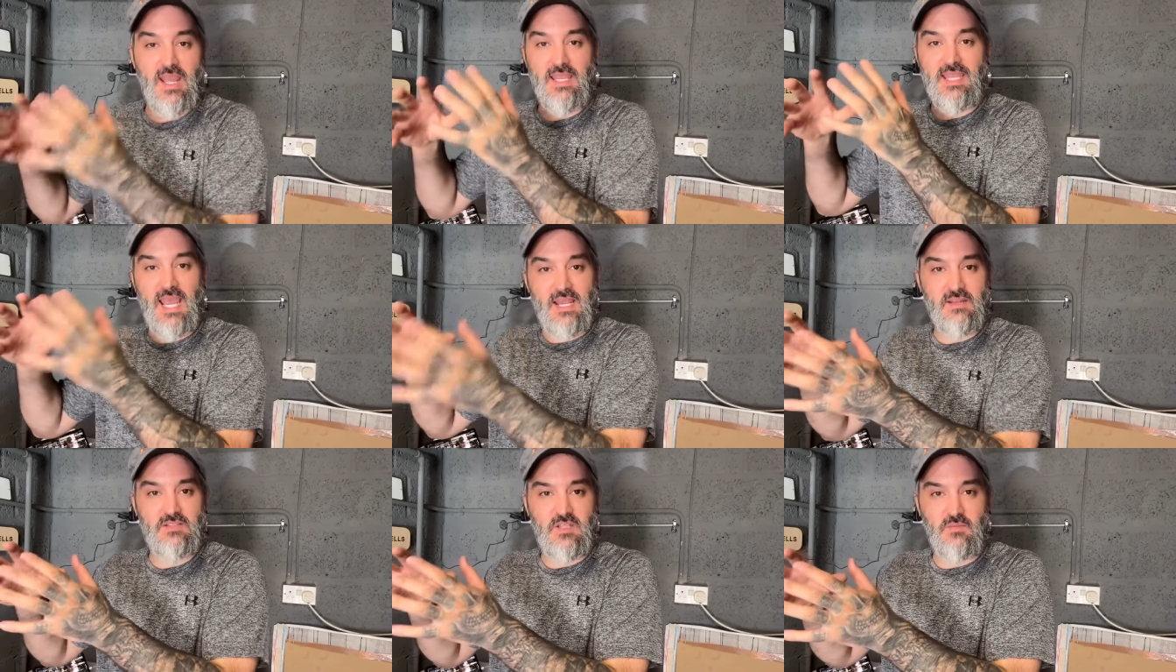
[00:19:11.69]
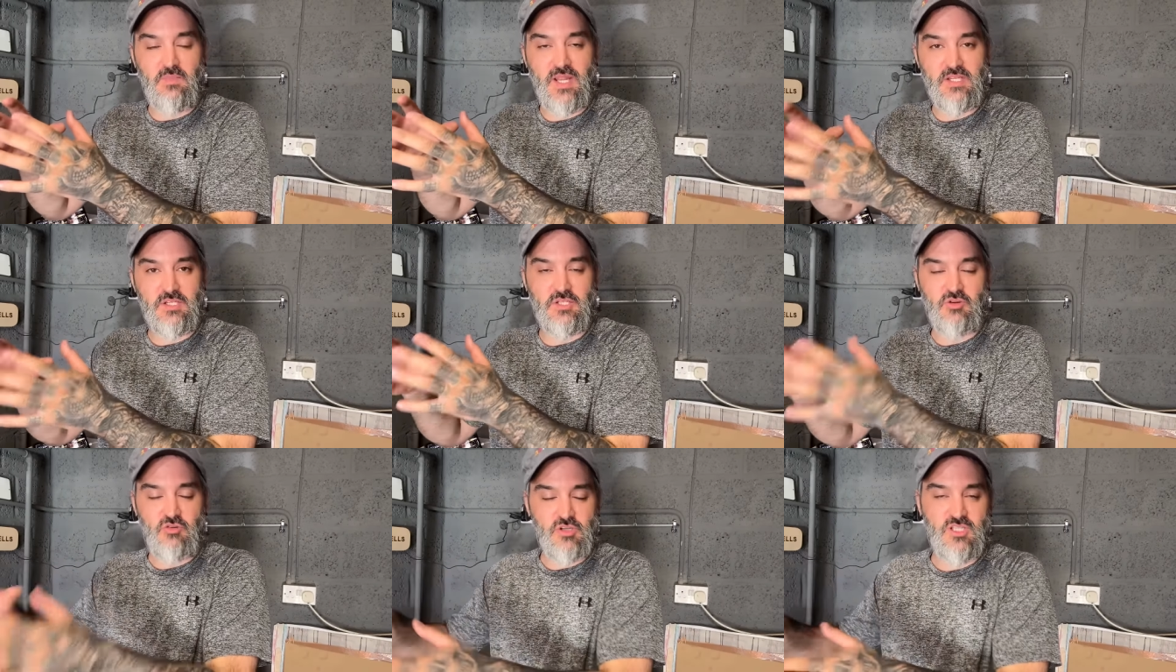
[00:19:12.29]
getting some pictures
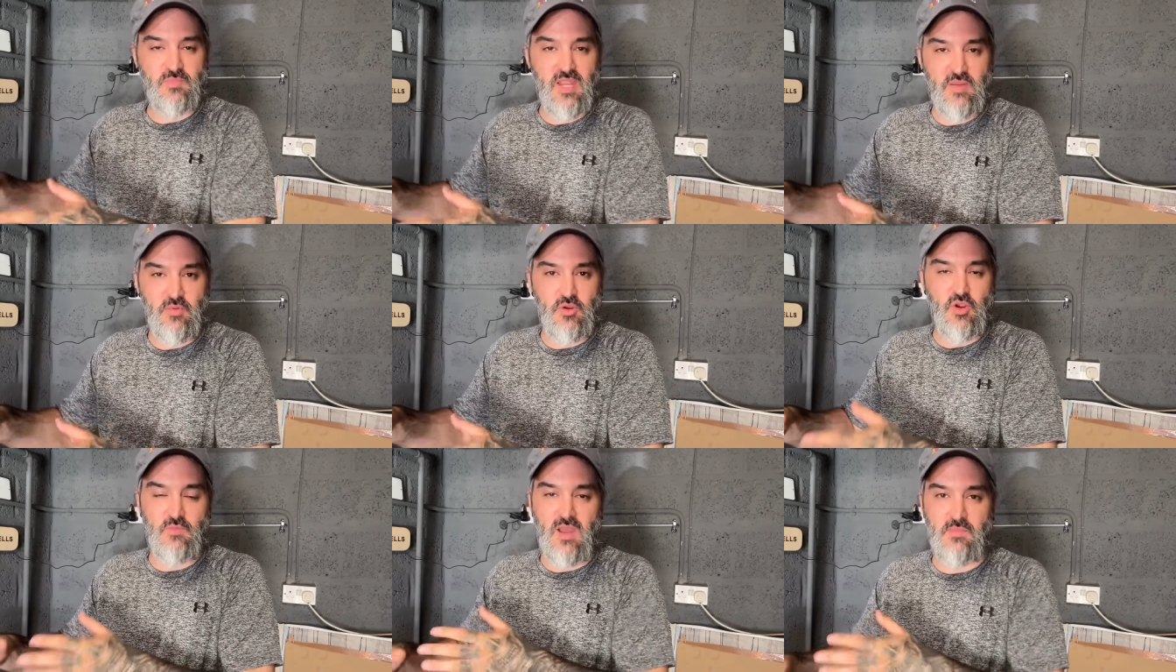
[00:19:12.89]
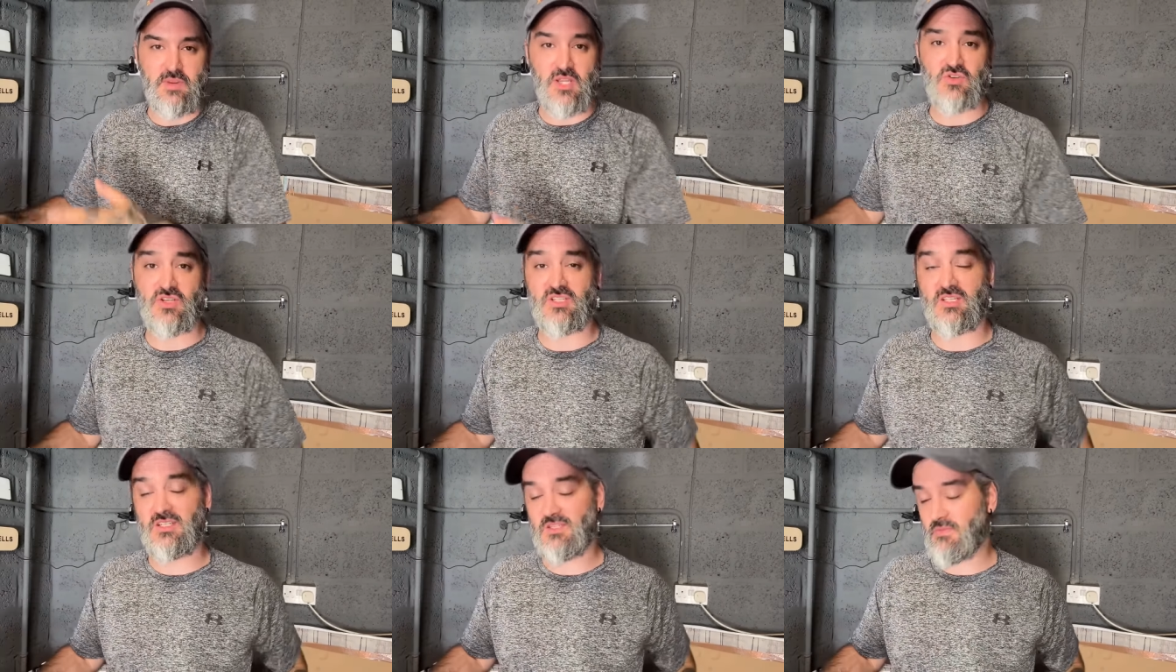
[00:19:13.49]
across to people who may be
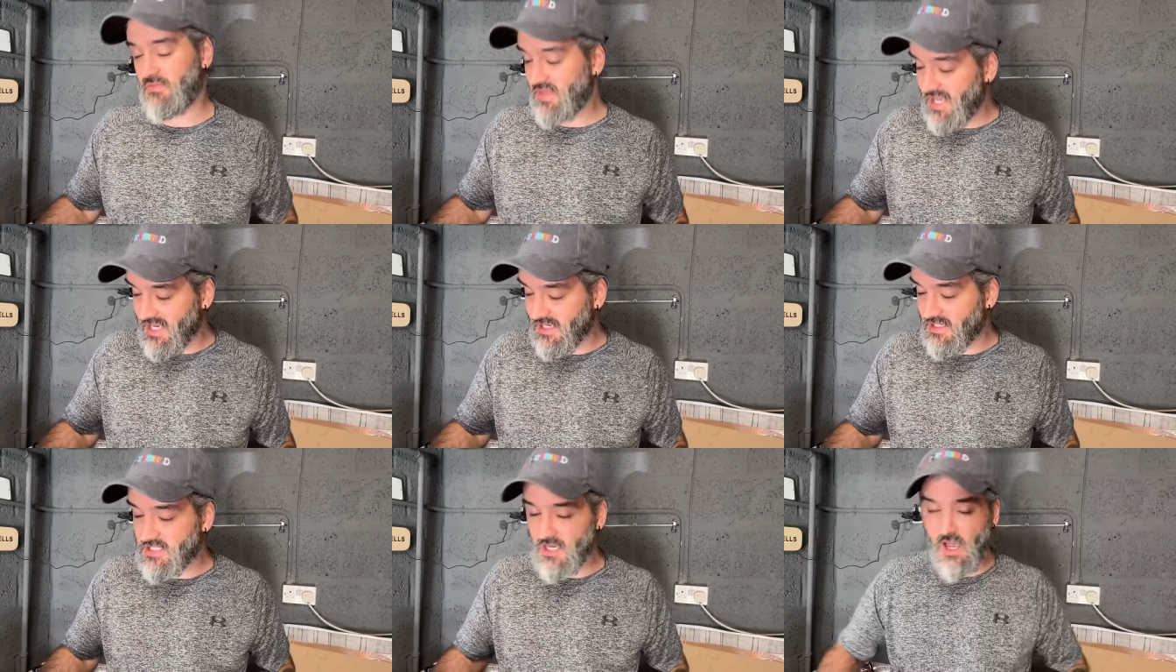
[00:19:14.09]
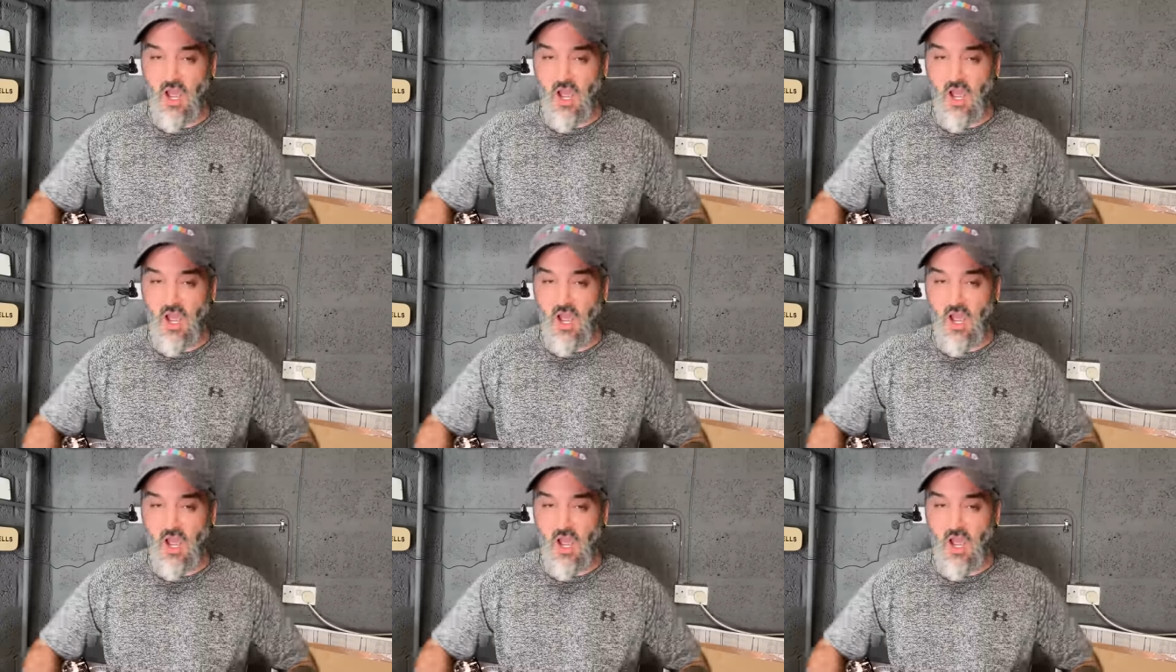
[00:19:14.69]
interested in some things.